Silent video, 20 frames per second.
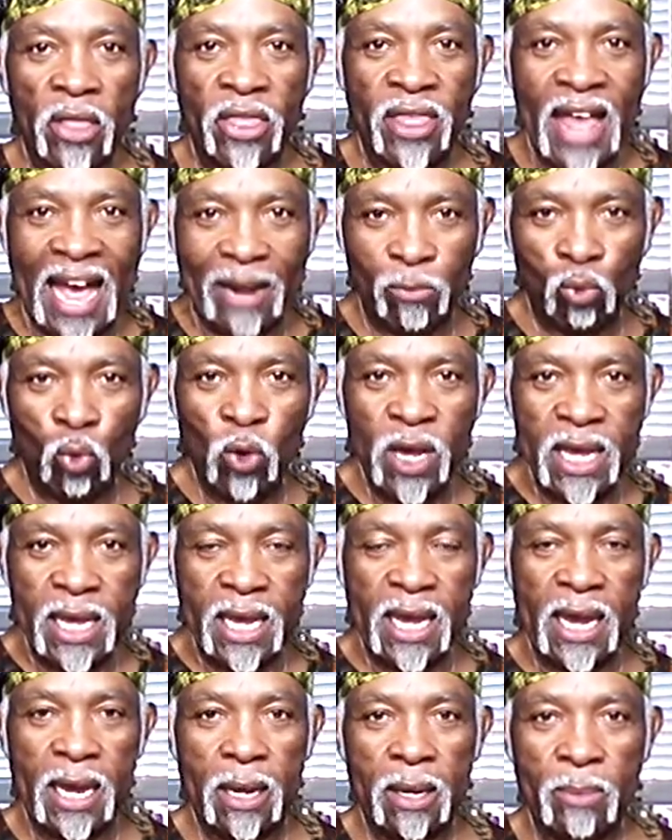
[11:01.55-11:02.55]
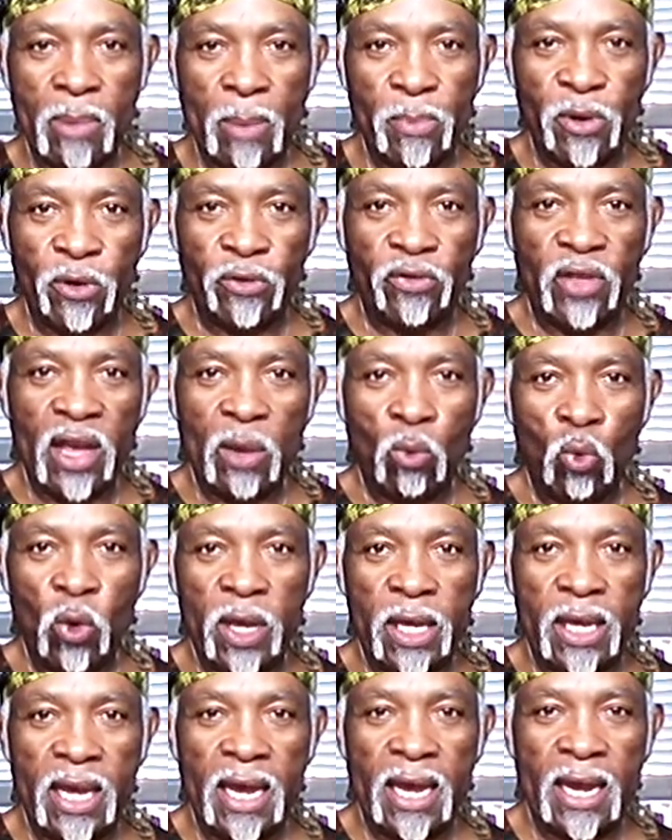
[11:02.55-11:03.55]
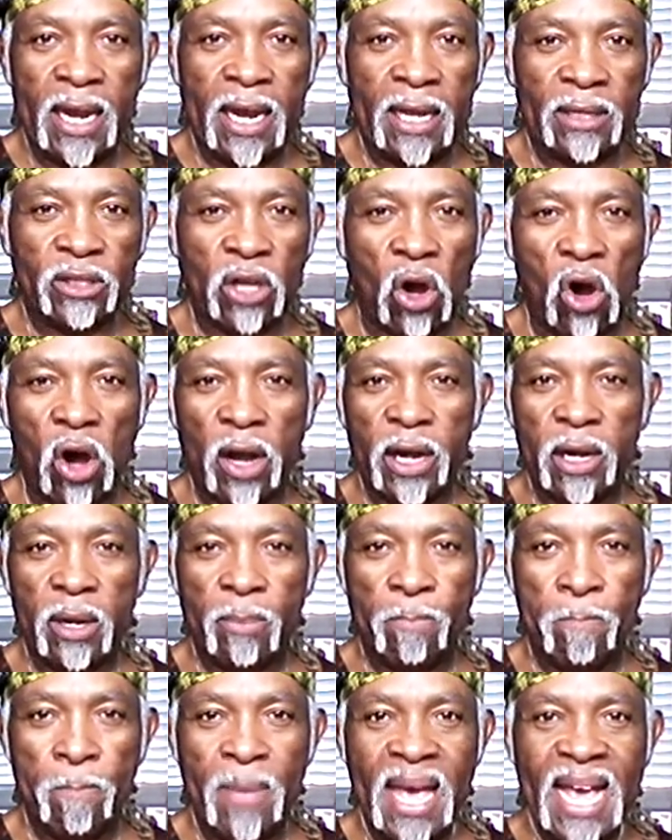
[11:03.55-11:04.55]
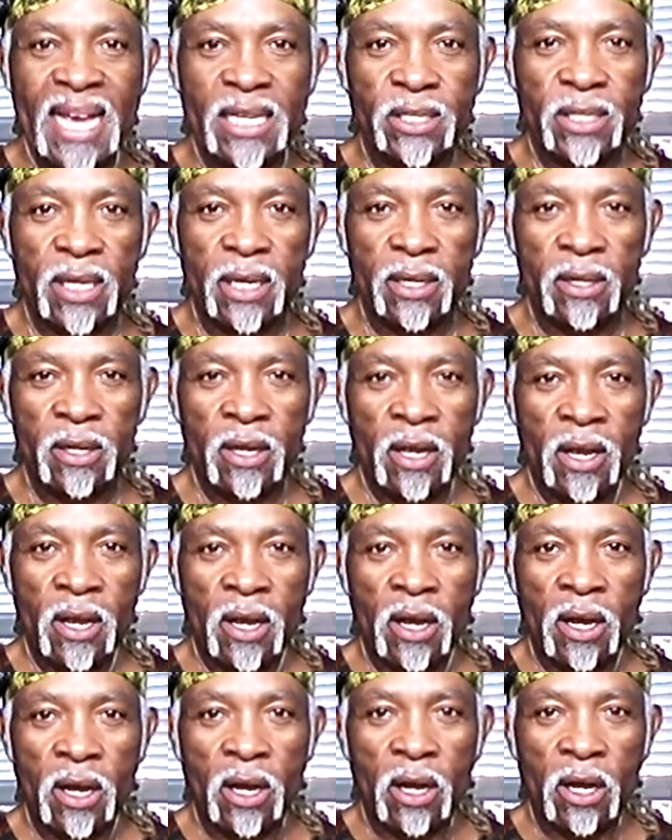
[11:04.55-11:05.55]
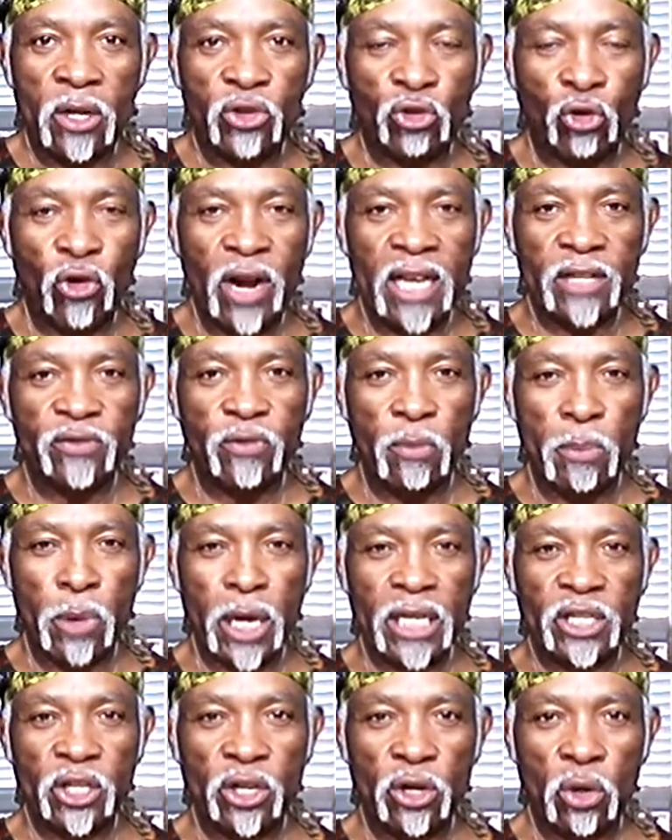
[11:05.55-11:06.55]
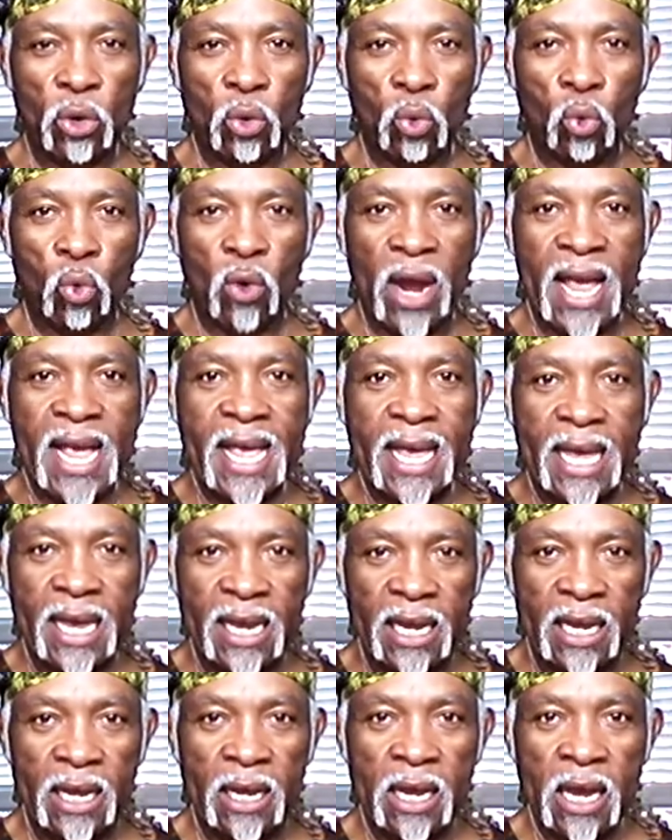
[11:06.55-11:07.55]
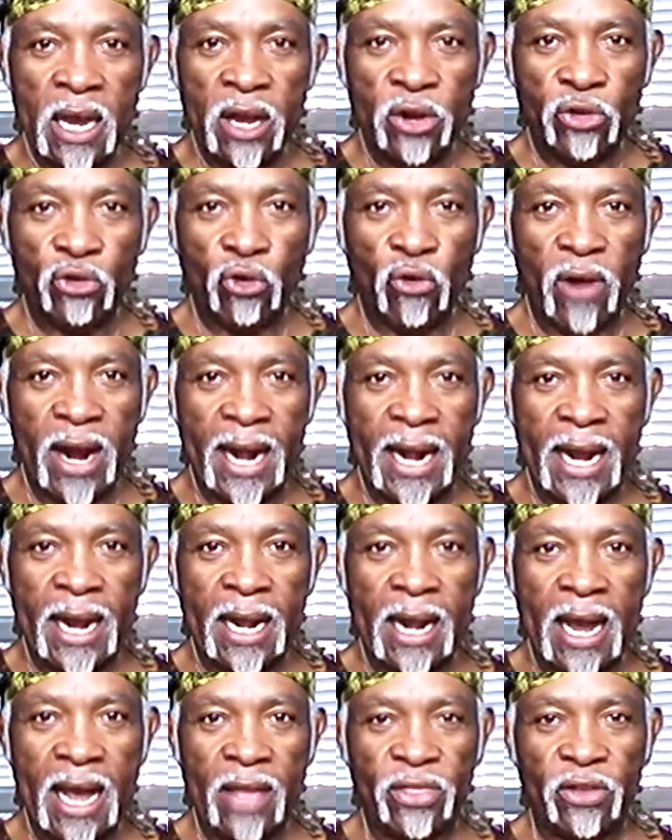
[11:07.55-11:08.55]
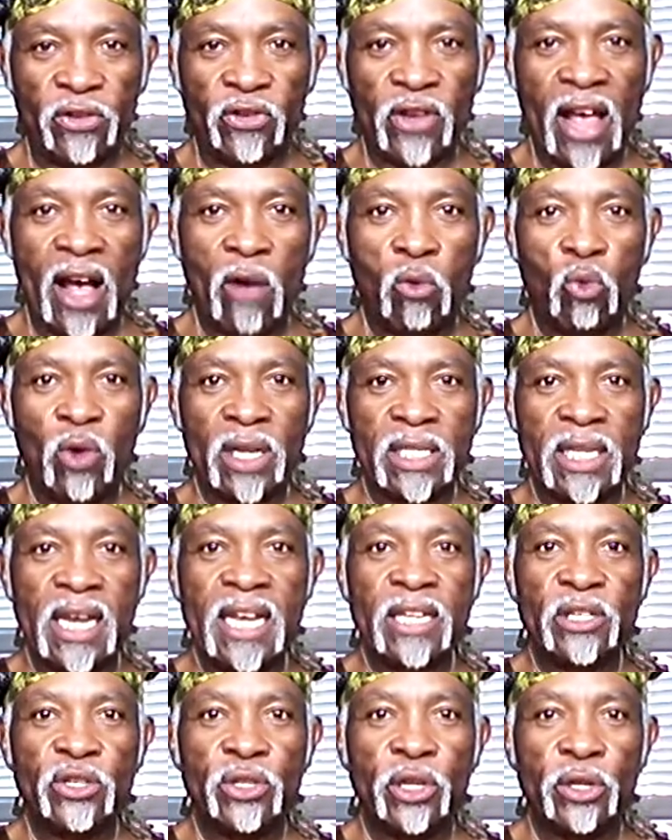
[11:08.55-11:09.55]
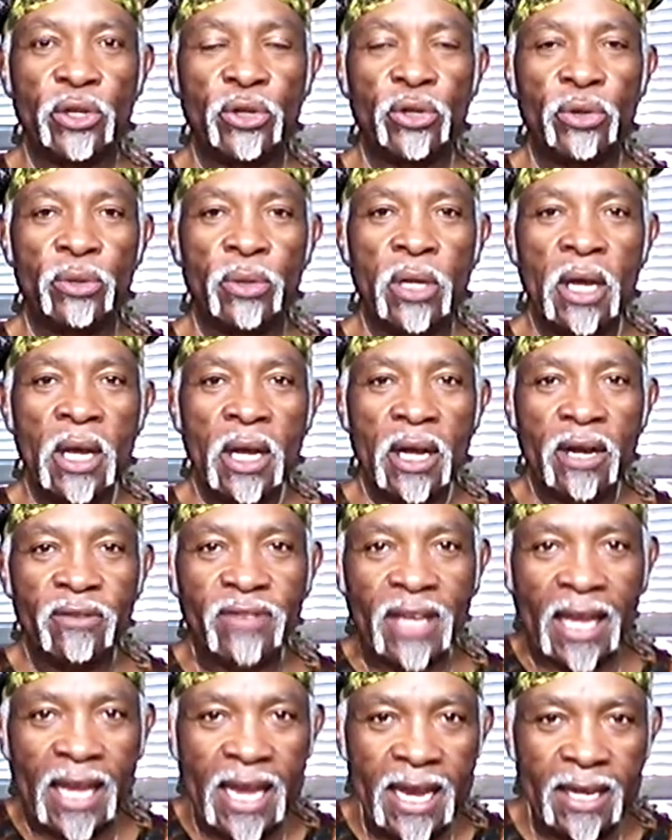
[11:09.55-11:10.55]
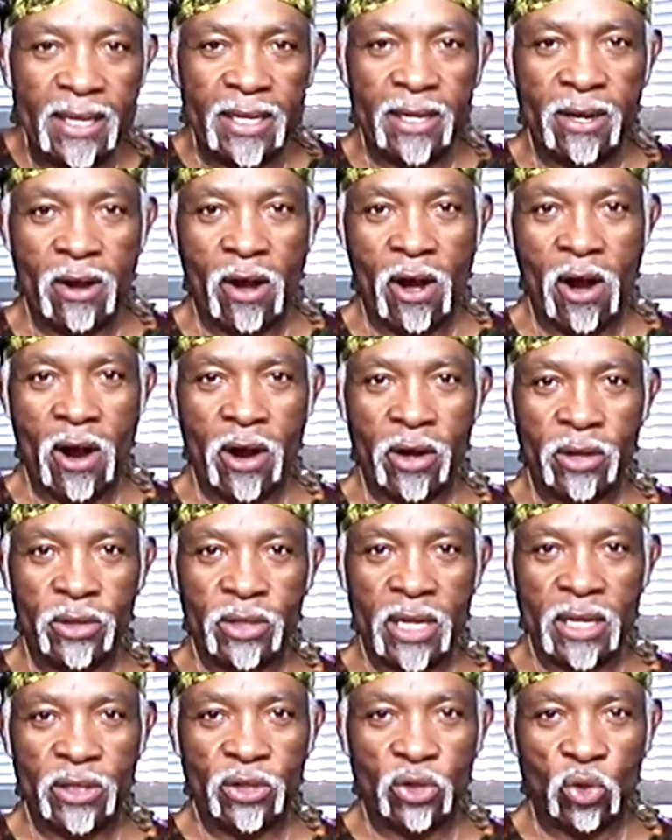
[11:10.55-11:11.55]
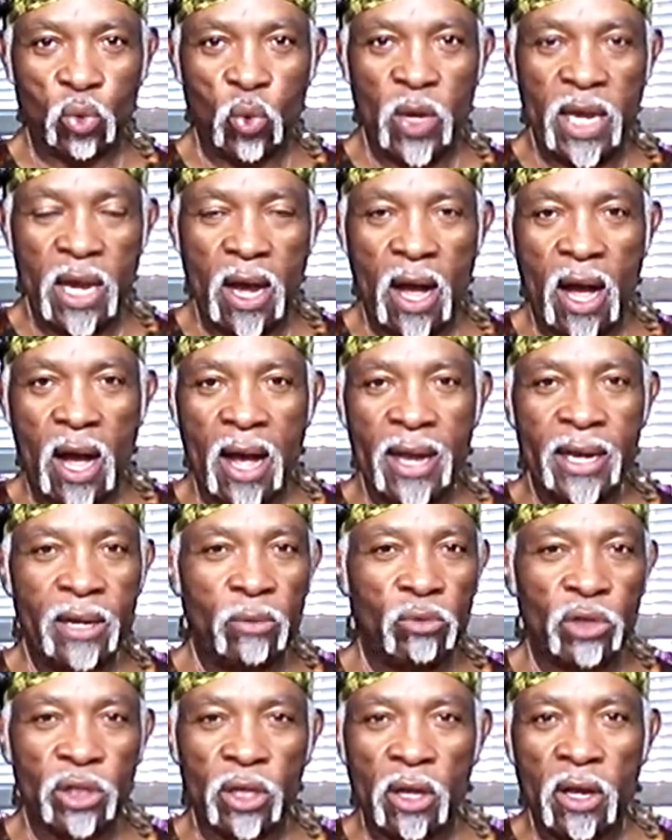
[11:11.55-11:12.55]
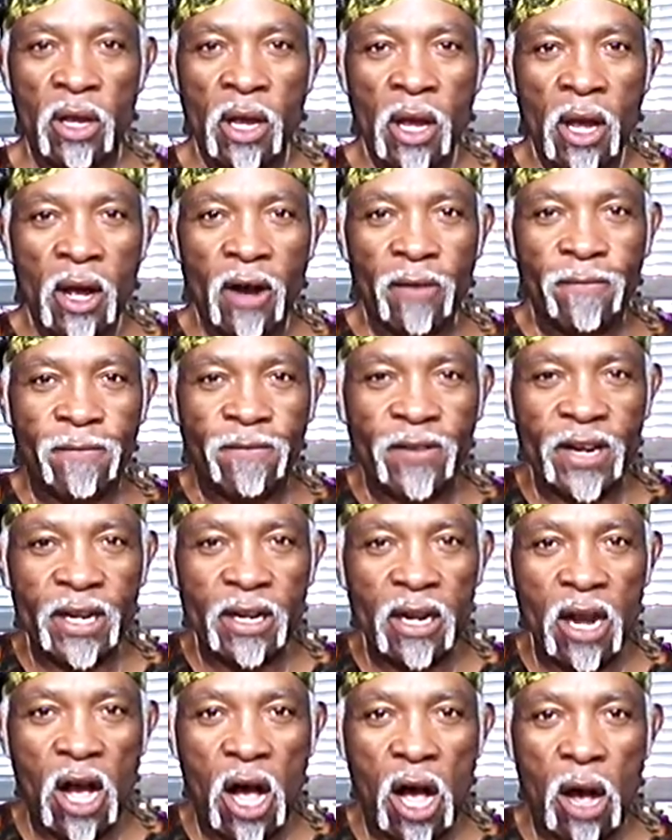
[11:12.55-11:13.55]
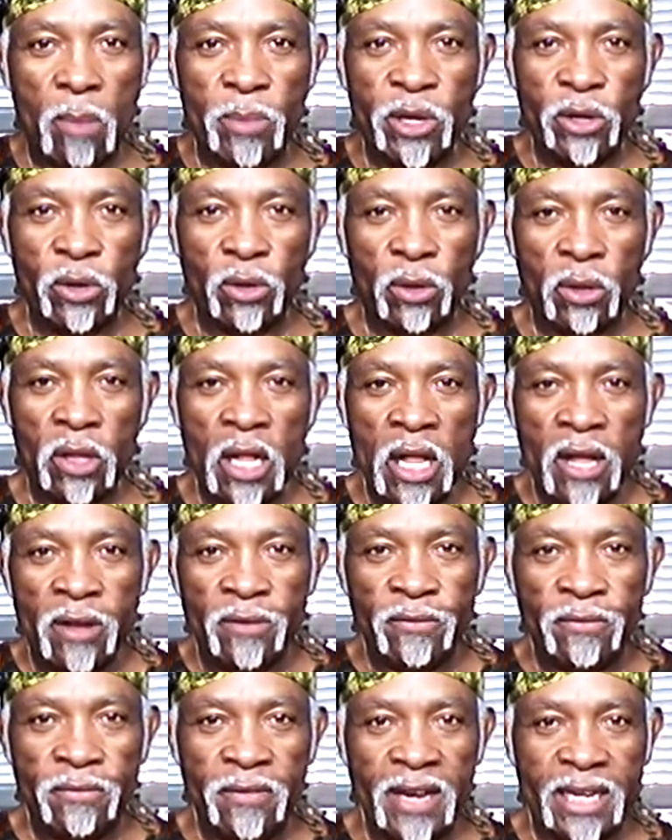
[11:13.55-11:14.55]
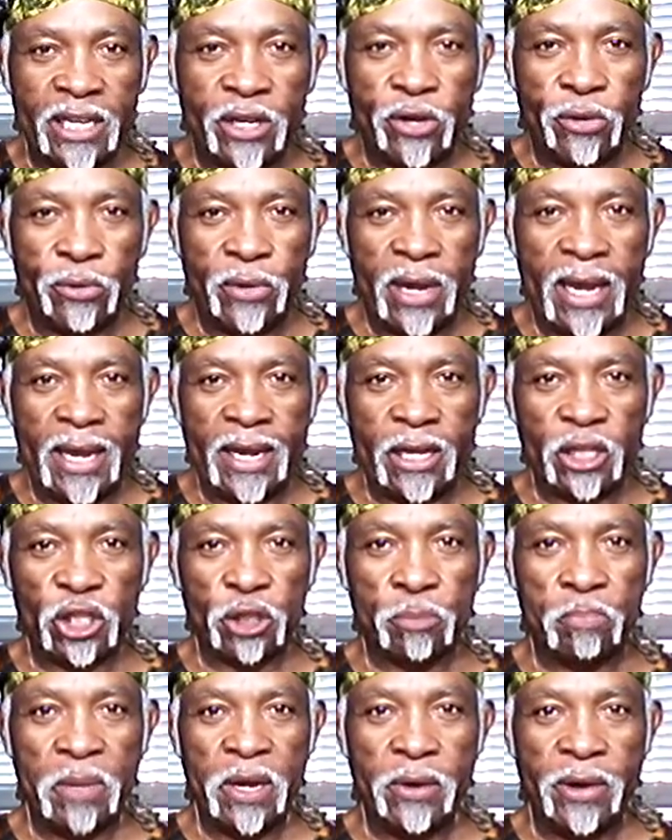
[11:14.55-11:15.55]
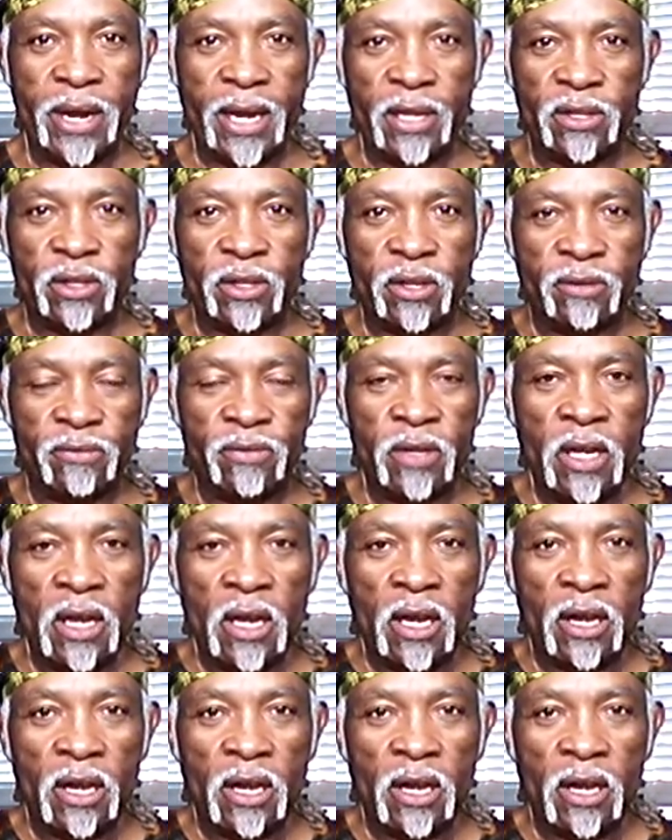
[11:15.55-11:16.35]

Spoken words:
that weekend, my birthday weekend, I taught an amazing transformational Reiki training at the Southwest Institute of Healing Arts at SWIHA. And it was a phenomenal victory and experience of